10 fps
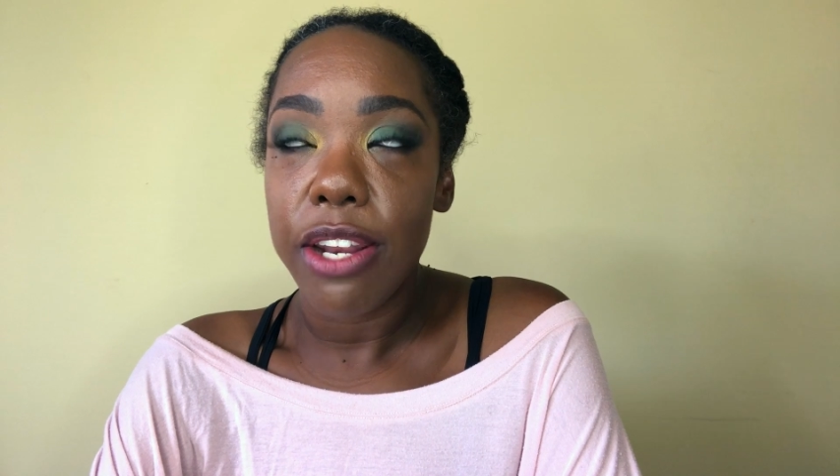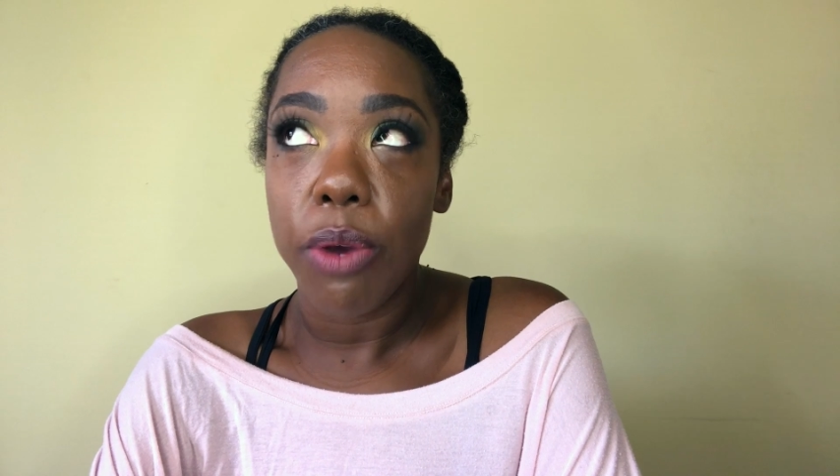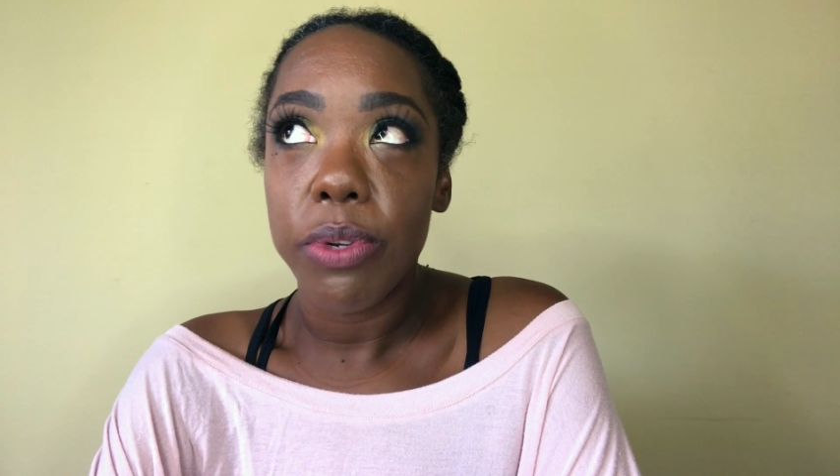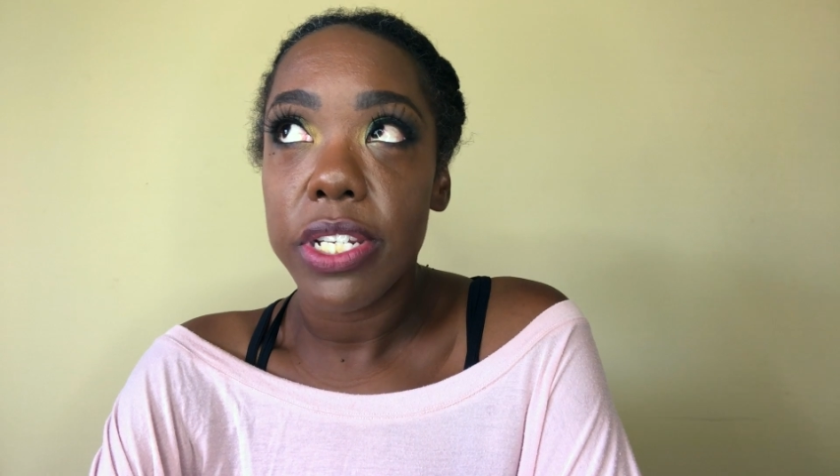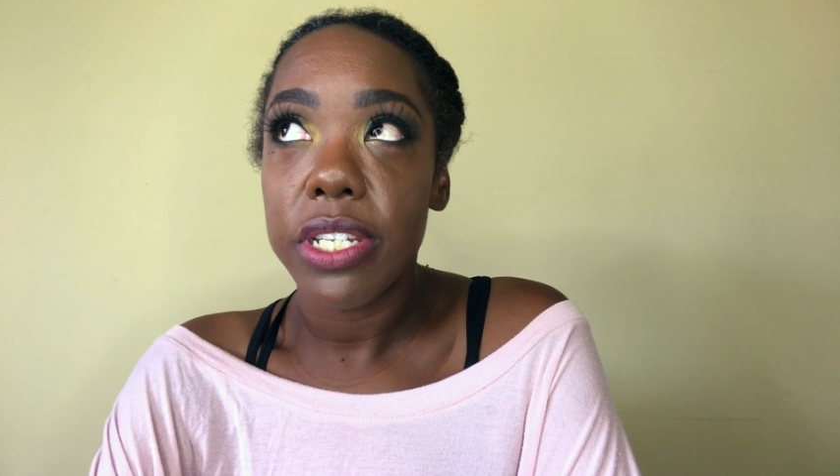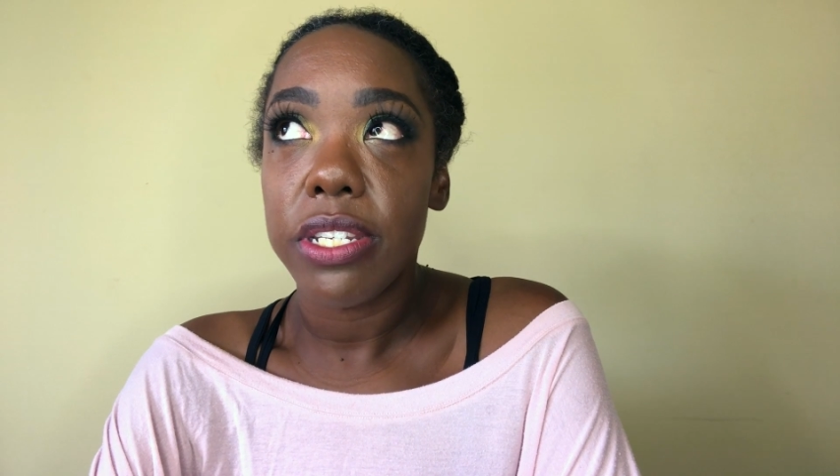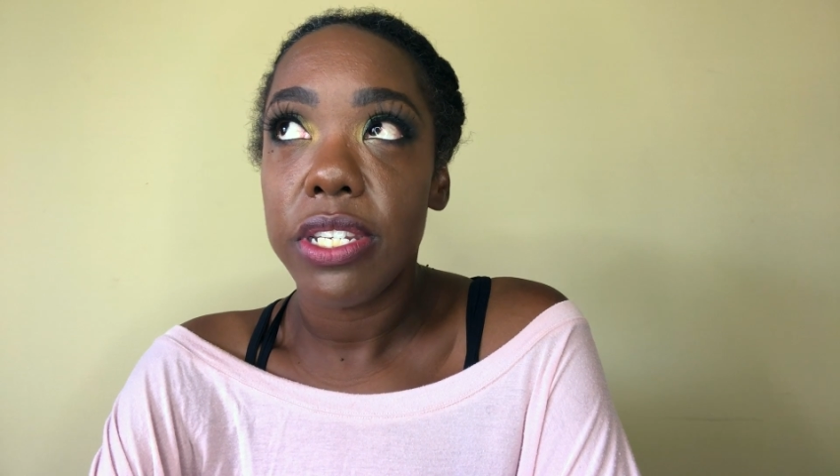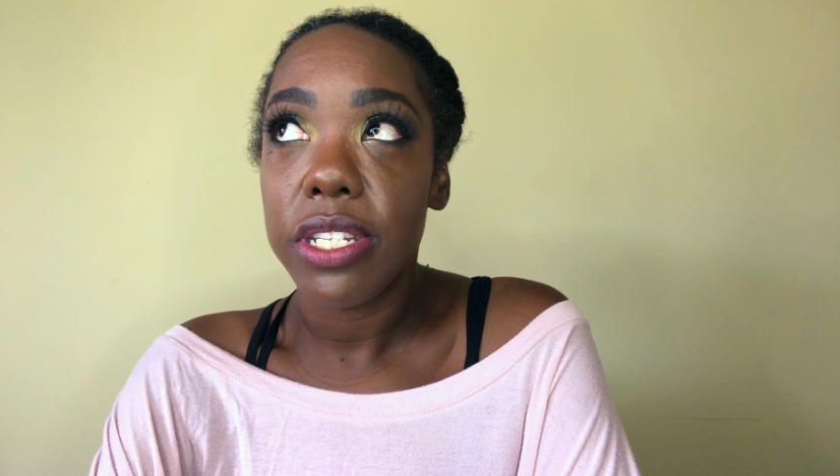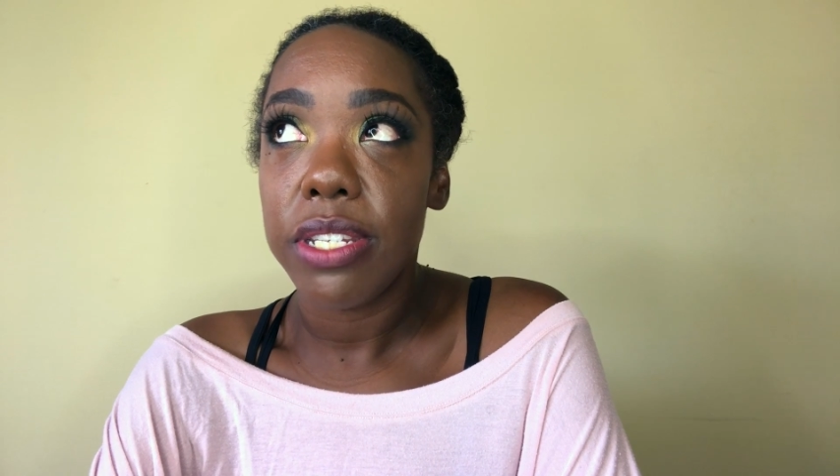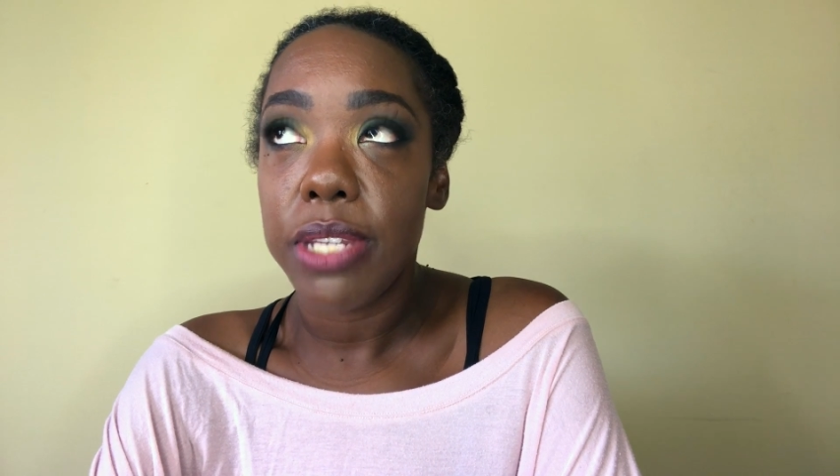I don't
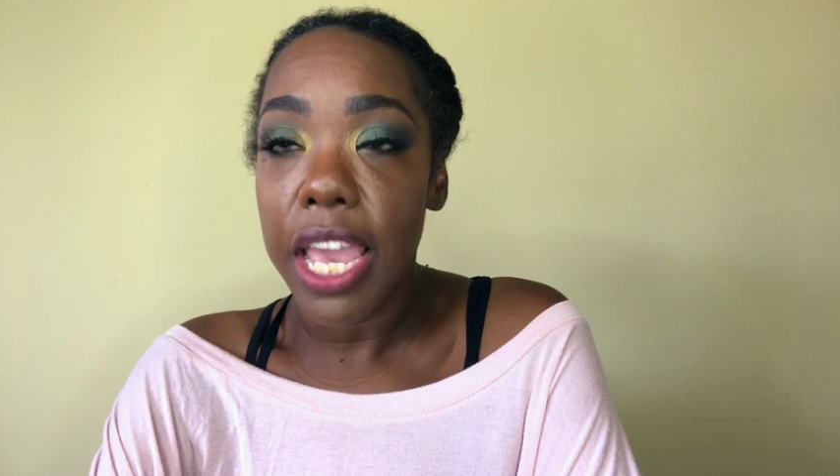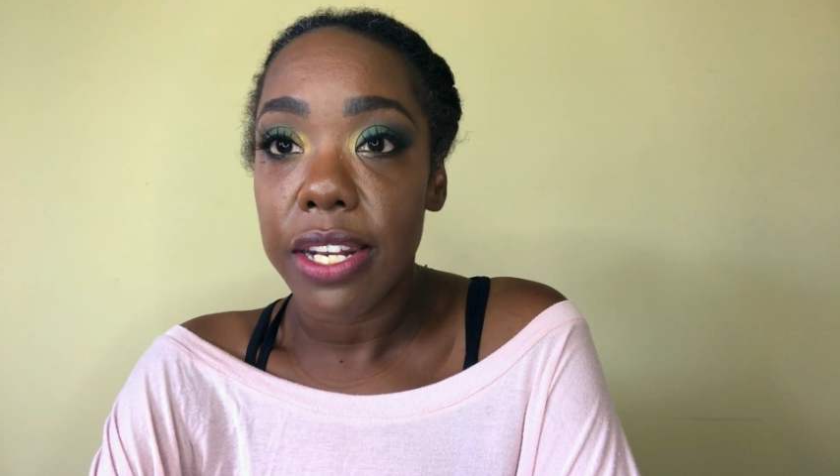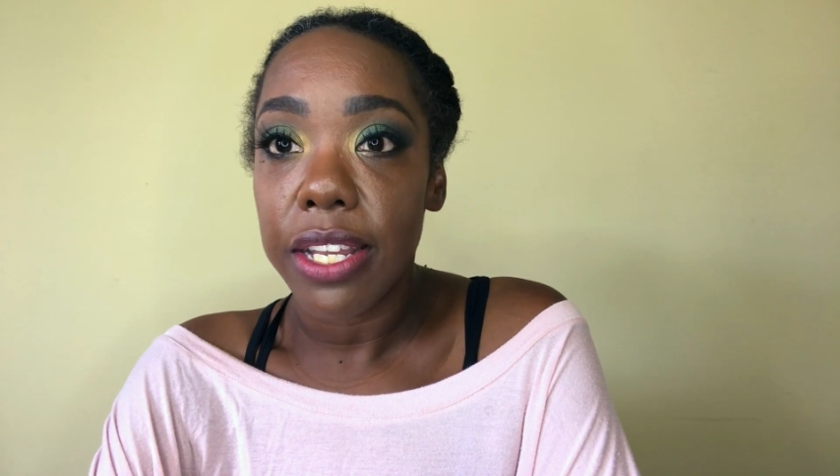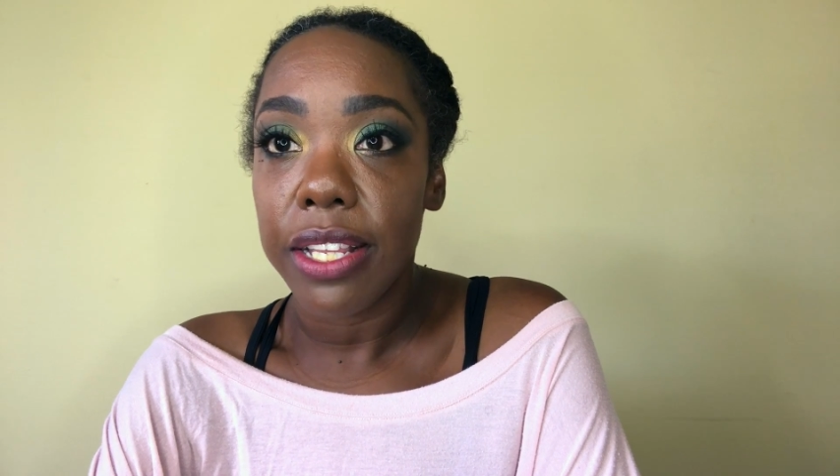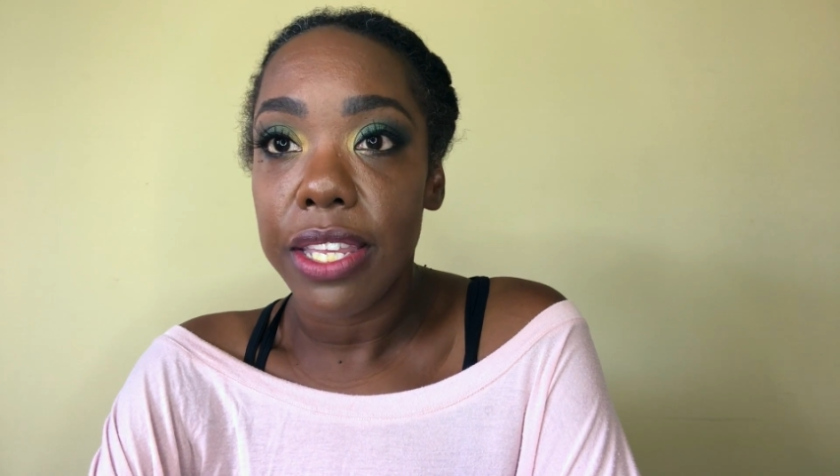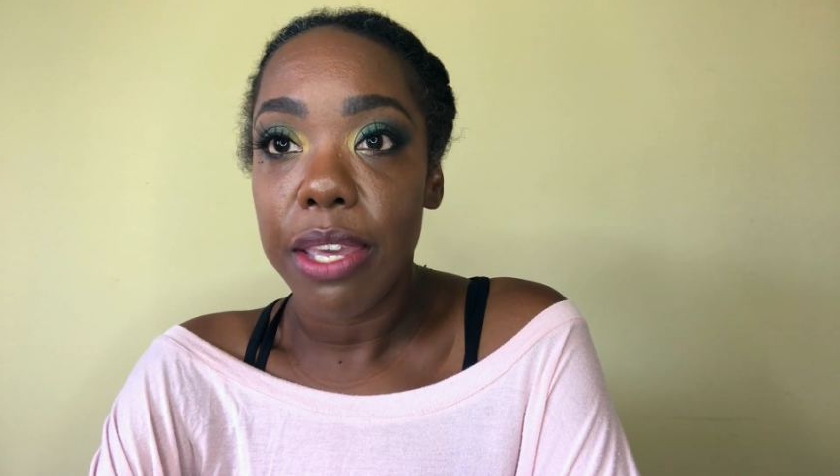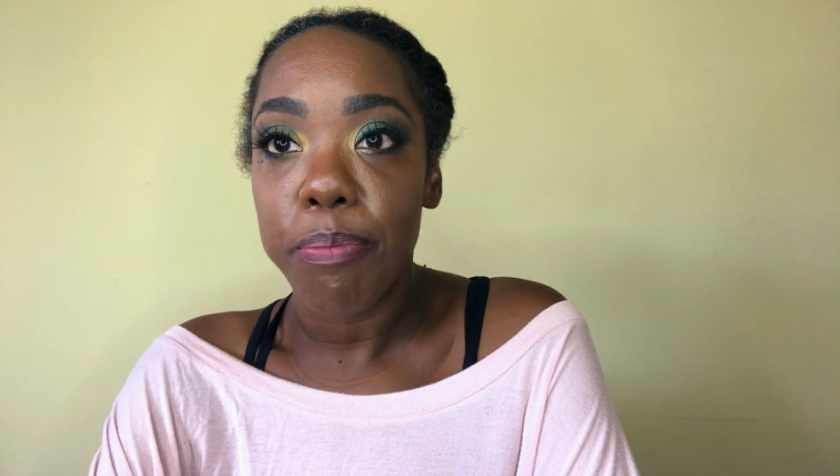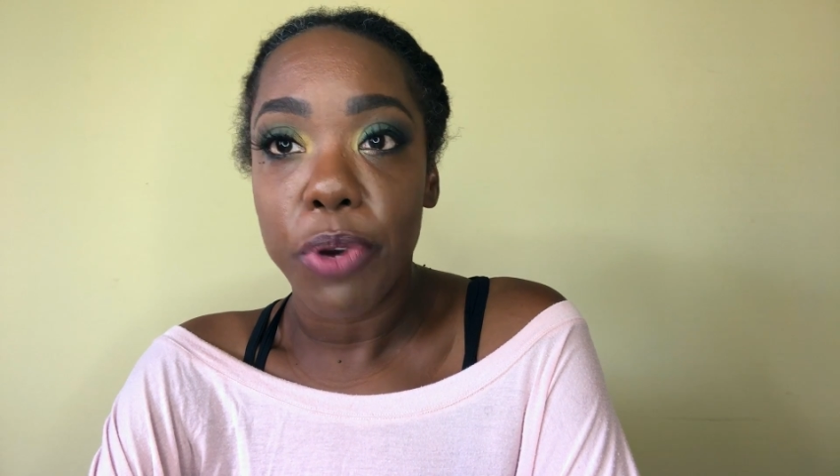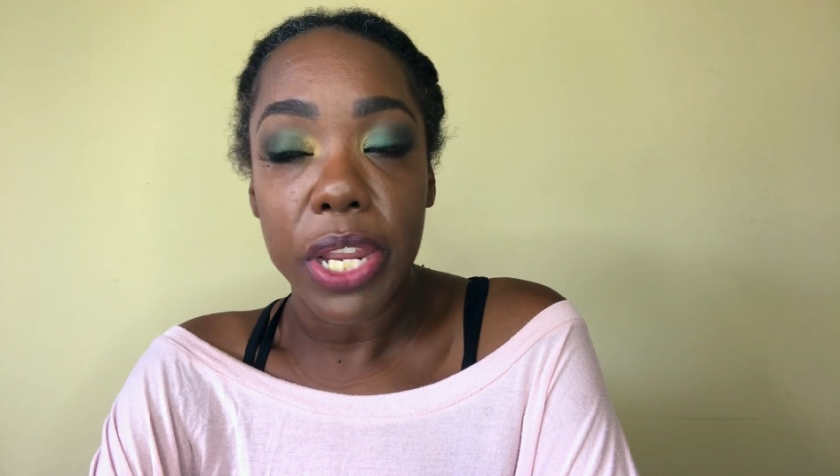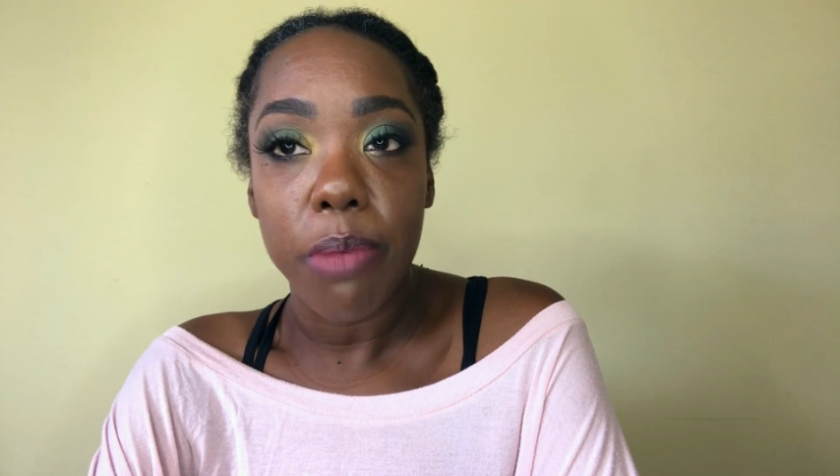technically
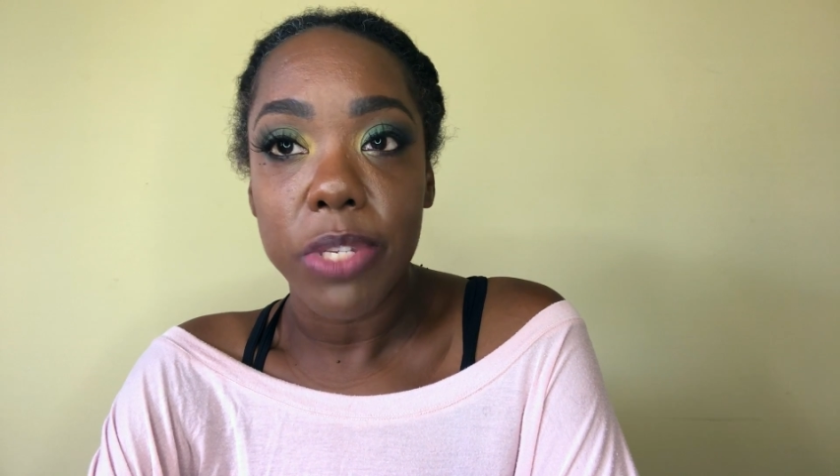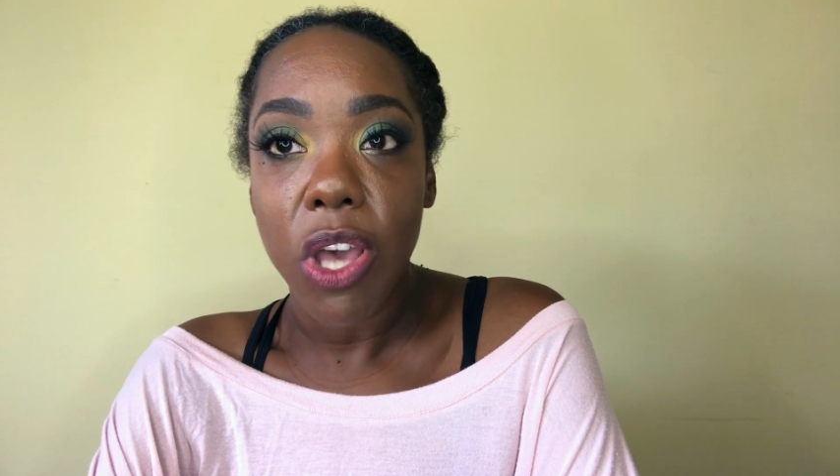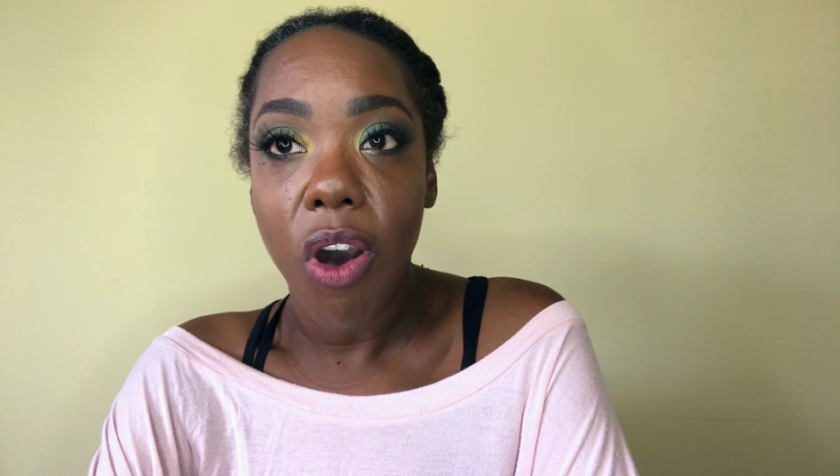bring him to